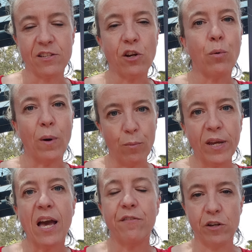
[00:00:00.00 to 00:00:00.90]
when we
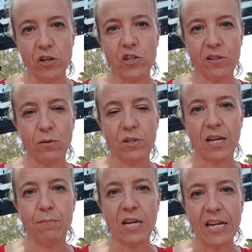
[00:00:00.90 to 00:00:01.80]
have urges or
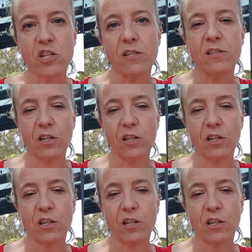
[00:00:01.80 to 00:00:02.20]
temptations to